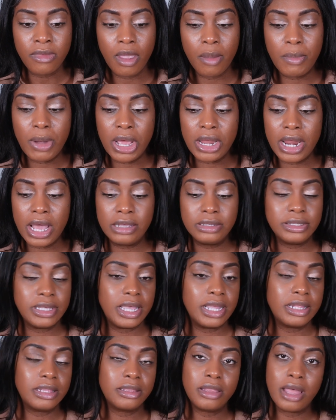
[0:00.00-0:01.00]
But I was
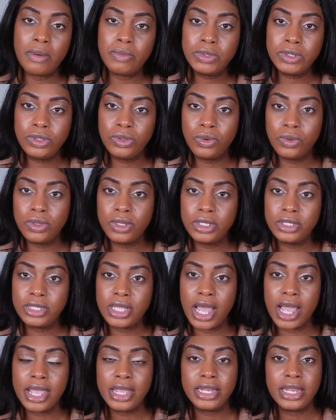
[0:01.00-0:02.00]
like, that was the only
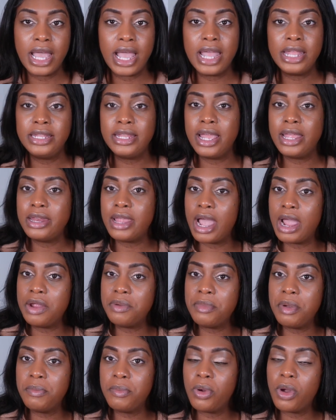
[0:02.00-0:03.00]
sign. And then I
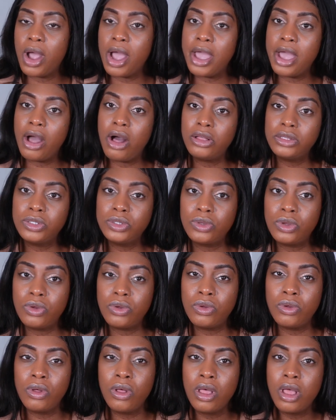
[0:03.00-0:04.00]
remember I
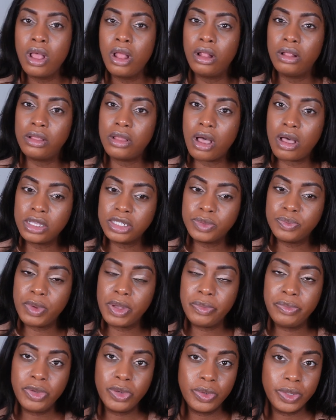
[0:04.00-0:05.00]
also lost my
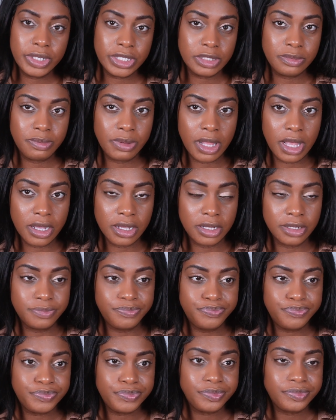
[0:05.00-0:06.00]
mucus plug
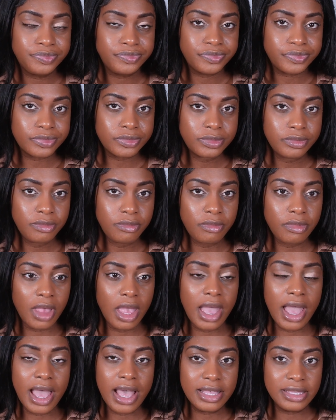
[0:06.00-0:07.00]

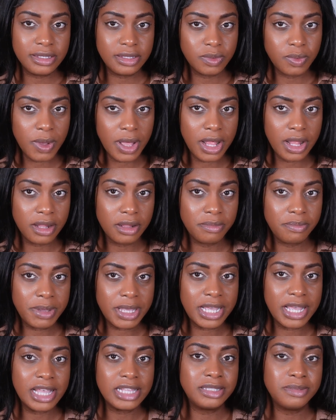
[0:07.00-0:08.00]
as well,
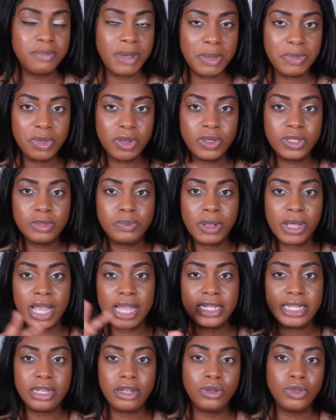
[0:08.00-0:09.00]
because my mucus plug, I
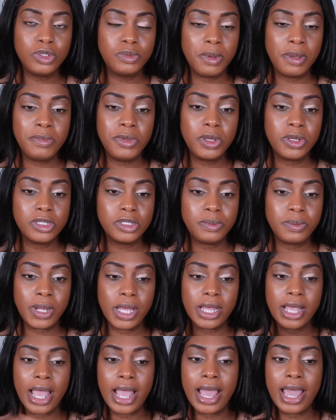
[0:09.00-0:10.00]
did lose my mucus
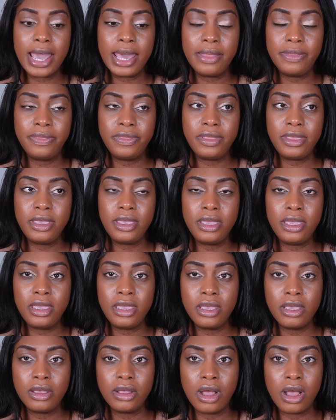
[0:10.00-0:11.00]
plug at
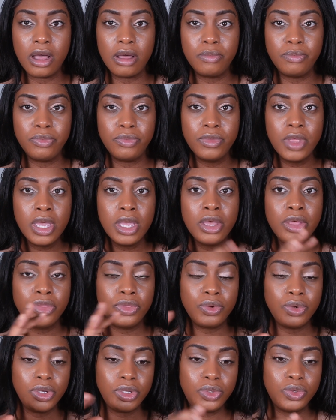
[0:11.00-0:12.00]
the
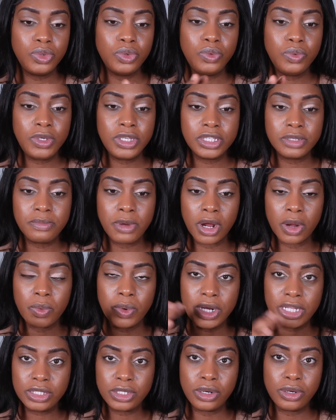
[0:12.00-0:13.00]
32 weeks mark when
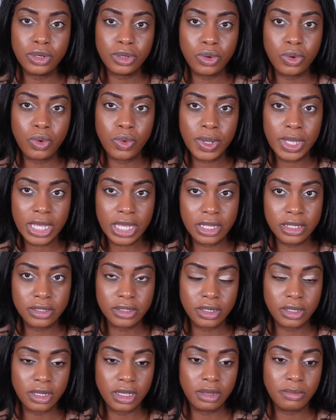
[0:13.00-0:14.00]
I started going
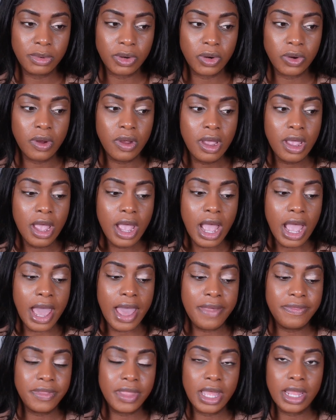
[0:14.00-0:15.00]
into labor,
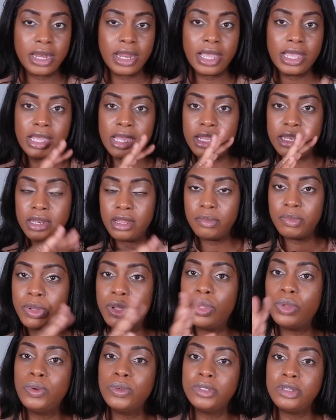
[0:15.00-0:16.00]
and then I ended
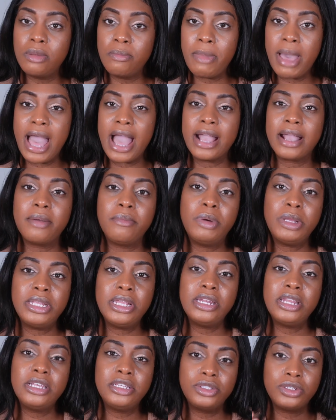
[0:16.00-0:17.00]
closing back, but
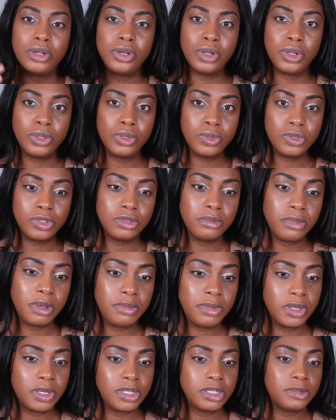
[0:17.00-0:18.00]
then I started losing my
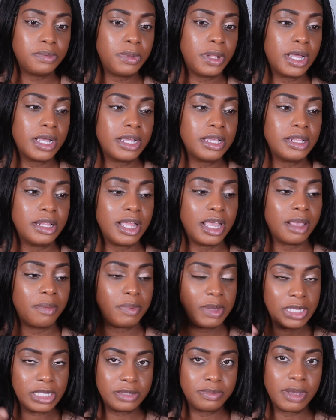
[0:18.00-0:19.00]
mucus plug like
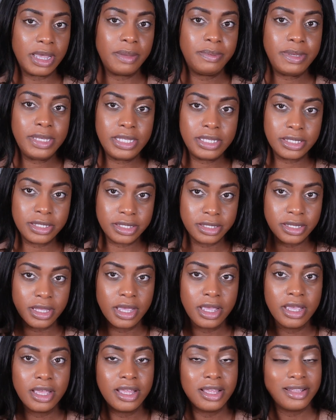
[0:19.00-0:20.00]
piece by piece.
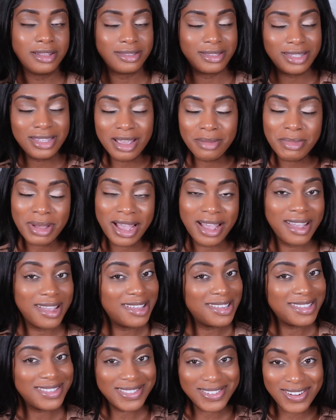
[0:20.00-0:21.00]
TMI,
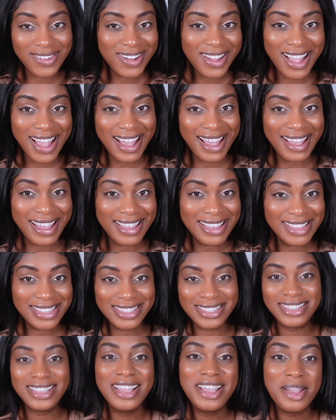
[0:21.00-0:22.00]
sorry
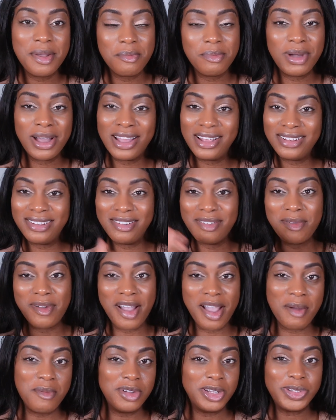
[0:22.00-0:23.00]
guys, but
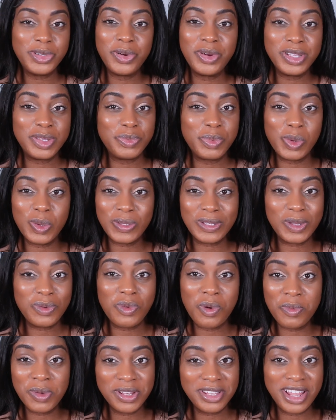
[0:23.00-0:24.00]
I'm sure it's mostly
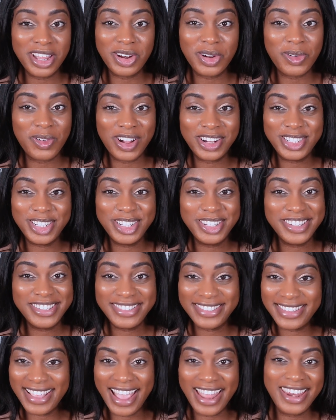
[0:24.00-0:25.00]
women that are watching
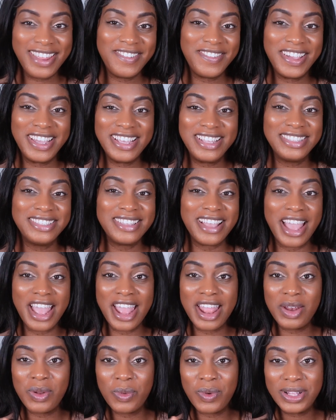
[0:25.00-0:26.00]
this anyways,
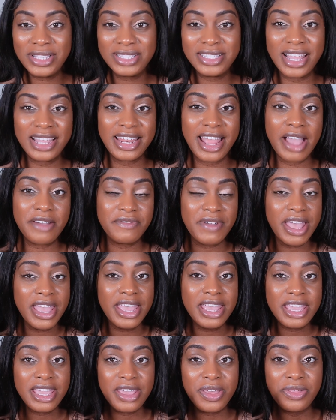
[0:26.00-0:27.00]
and ones that have
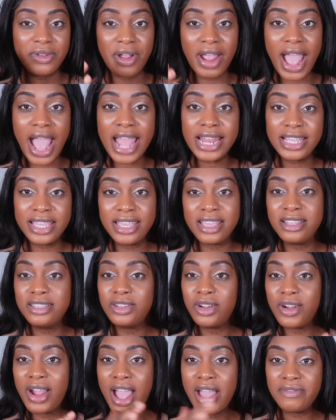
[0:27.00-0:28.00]
either had kids
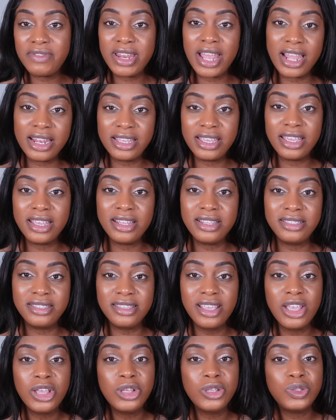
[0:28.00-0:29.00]
or haven't had kids.
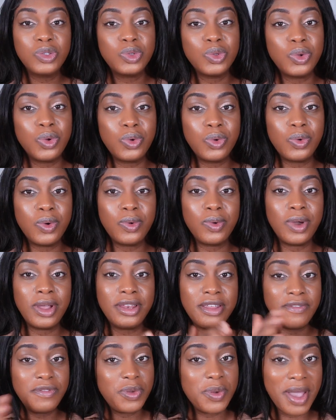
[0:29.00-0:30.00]
So, and
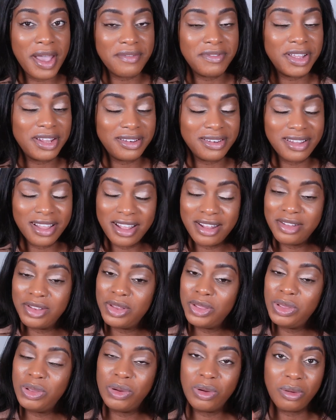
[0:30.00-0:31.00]
if you haven't,
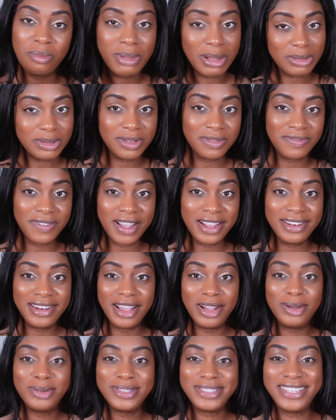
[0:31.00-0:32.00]
then you're about to find
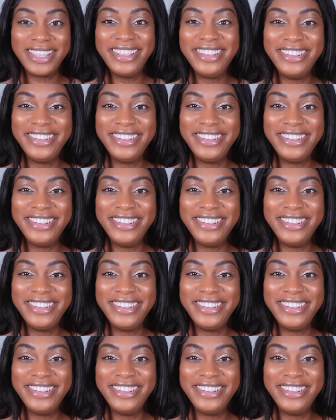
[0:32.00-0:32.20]
out.